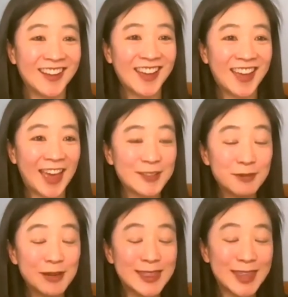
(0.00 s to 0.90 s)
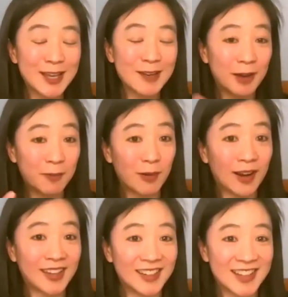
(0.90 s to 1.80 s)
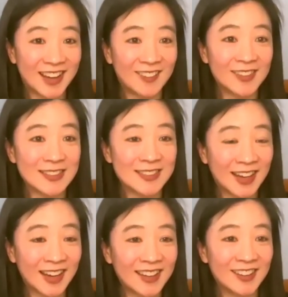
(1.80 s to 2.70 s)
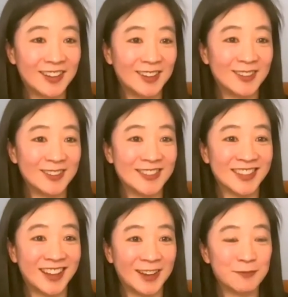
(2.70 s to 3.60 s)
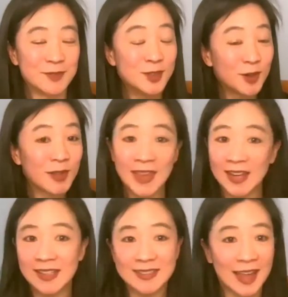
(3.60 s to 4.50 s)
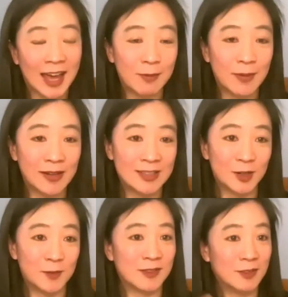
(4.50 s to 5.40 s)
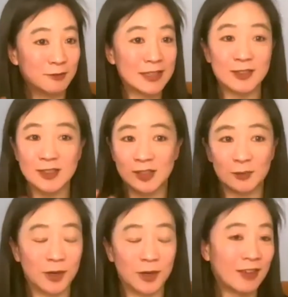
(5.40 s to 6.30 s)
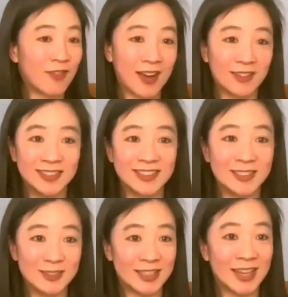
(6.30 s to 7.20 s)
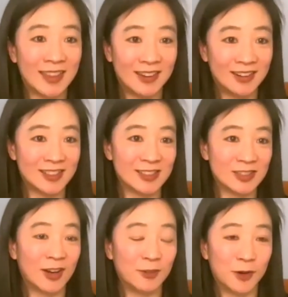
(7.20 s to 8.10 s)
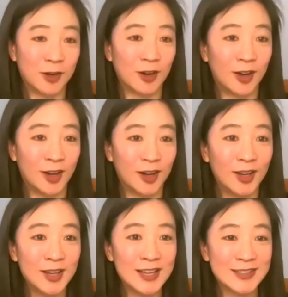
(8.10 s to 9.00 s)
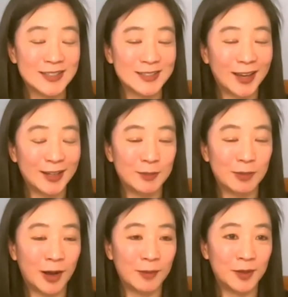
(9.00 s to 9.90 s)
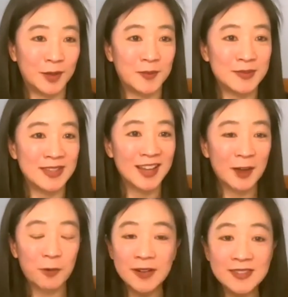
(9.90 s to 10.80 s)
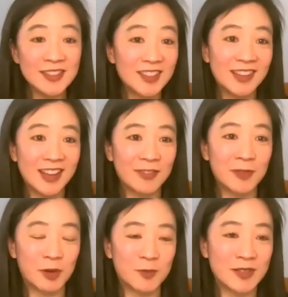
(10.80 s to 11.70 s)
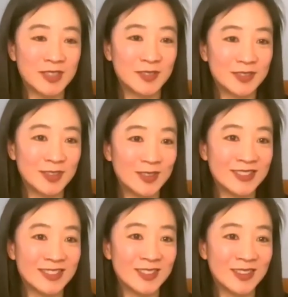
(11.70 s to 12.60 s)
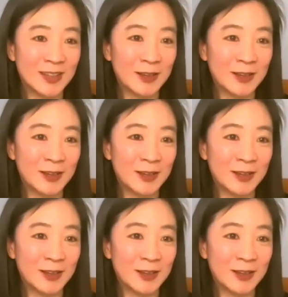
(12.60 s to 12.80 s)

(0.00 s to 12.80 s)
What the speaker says: as we think about breaking down the silos, certainly that needs to happen in terms of the research and the work that faculty do together to try to work on societal problems. What does it look like from the perspective of students, do you think?